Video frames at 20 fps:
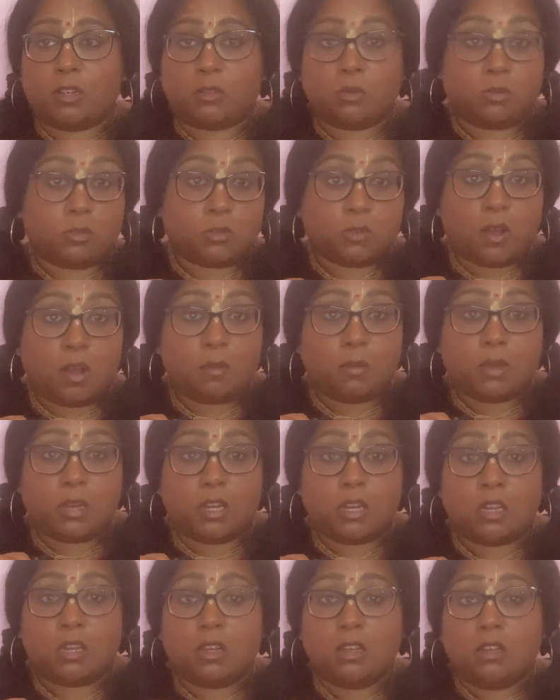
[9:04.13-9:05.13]
to do a
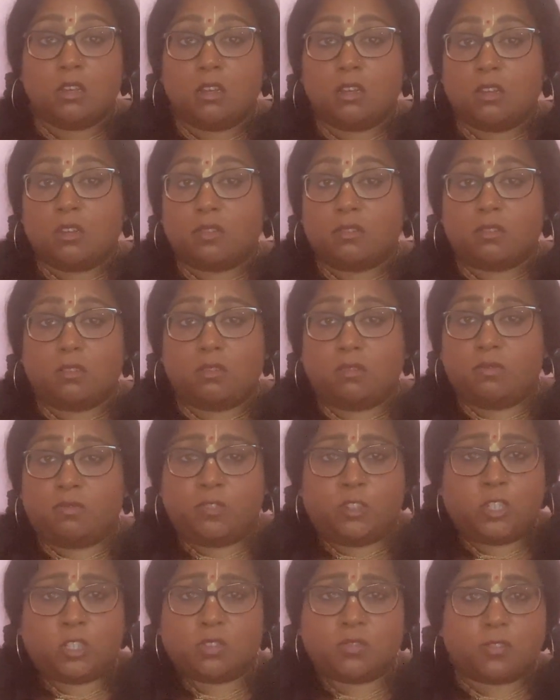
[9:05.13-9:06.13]
drama,
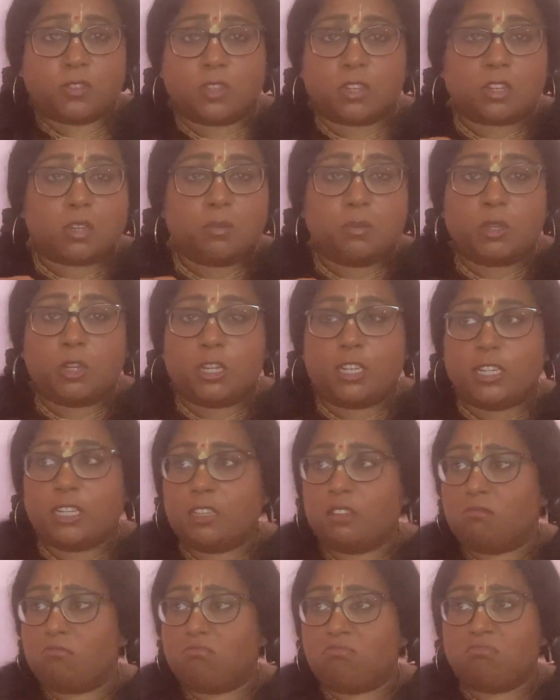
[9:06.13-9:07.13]
just for the
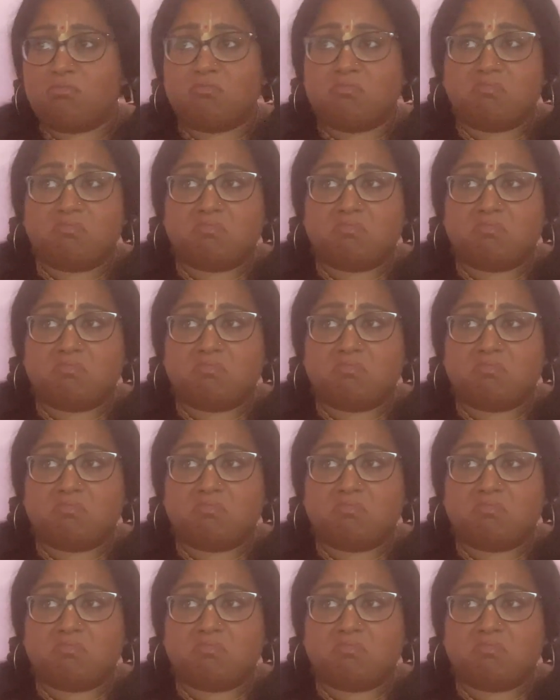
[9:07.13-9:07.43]
community.